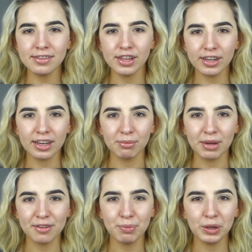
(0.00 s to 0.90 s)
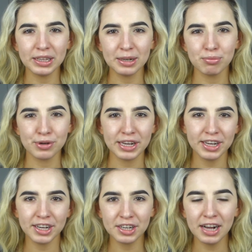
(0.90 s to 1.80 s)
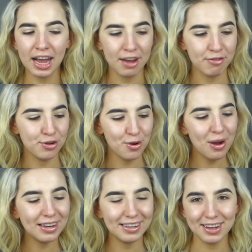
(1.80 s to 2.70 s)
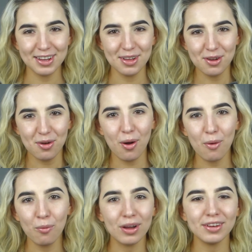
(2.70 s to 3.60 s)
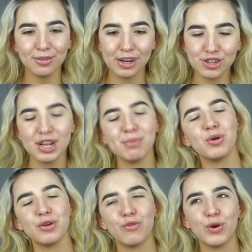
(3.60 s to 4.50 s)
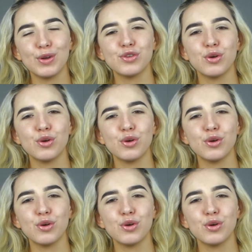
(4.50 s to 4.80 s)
look, I'm kind of pulling a Brie here. I have no idea what direction I'm going for, so